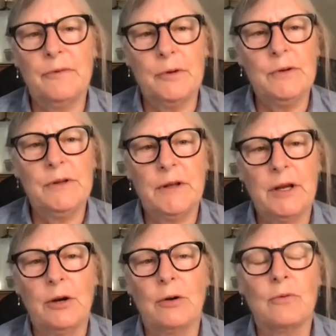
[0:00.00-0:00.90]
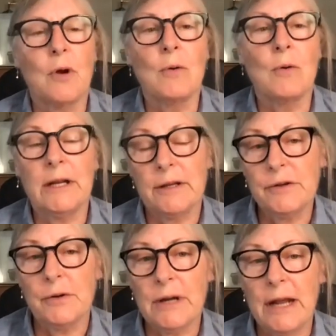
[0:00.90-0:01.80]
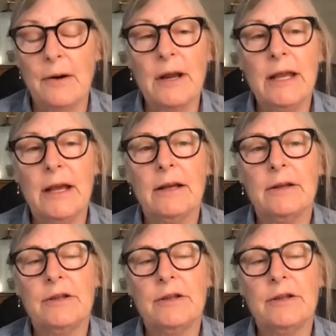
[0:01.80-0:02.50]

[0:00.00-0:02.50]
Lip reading: foods that are grown in a certain area.